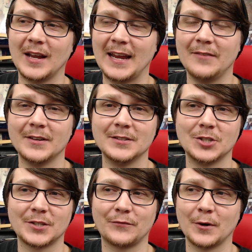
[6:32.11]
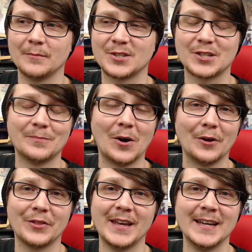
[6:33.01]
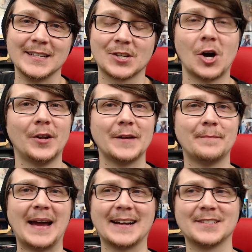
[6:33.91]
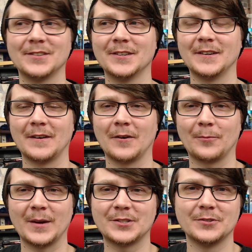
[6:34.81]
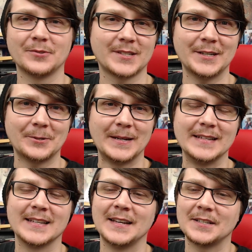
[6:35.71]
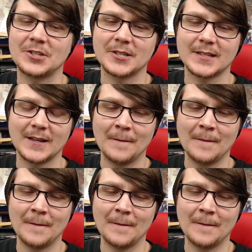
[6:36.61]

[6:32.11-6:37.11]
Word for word: even just from small things, calling back to the original series. And it's just,